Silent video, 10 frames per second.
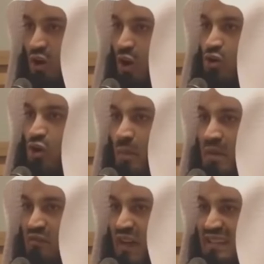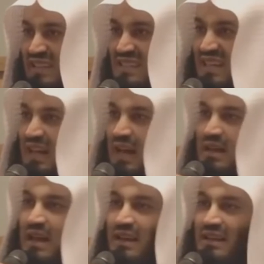along on common factors that are
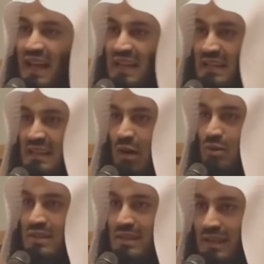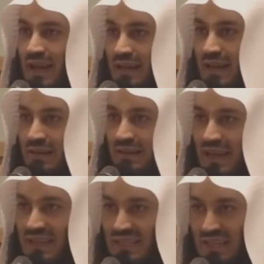
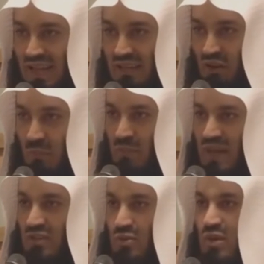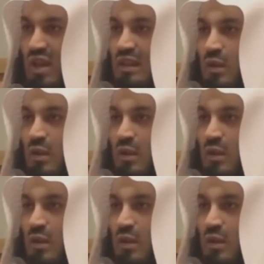9,999 compared to